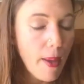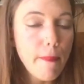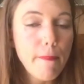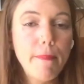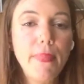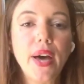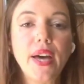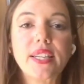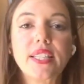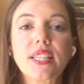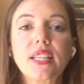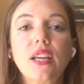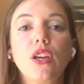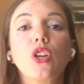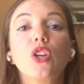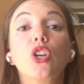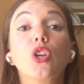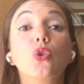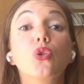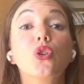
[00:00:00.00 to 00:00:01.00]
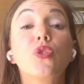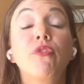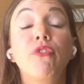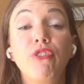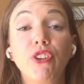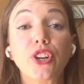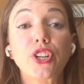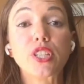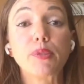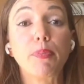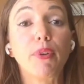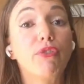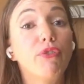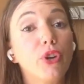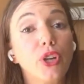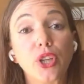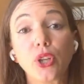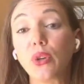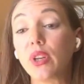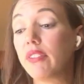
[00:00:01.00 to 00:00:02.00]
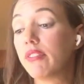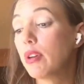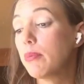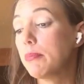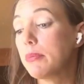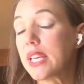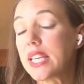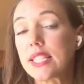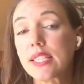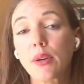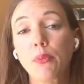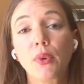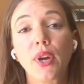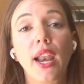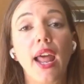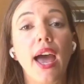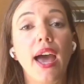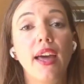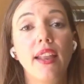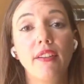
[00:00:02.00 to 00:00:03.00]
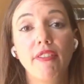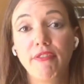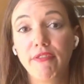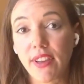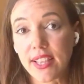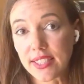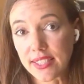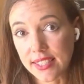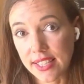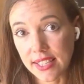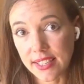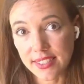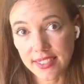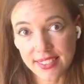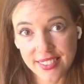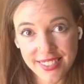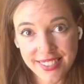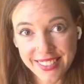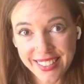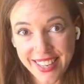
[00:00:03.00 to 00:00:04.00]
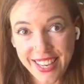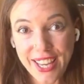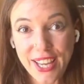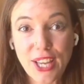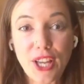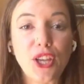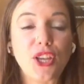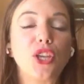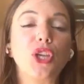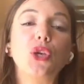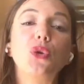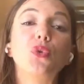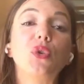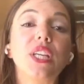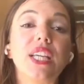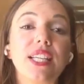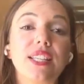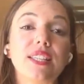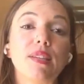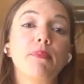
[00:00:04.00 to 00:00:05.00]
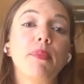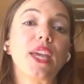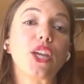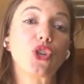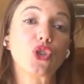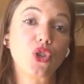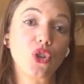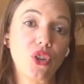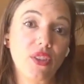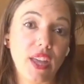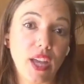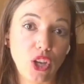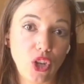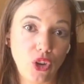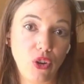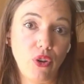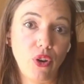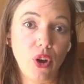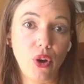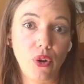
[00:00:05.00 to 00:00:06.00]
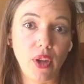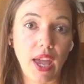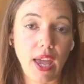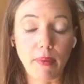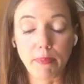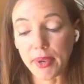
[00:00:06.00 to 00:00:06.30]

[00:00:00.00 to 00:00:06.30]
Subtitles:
But you first, before you even meet someone at fences, you need to make sure that you're okay.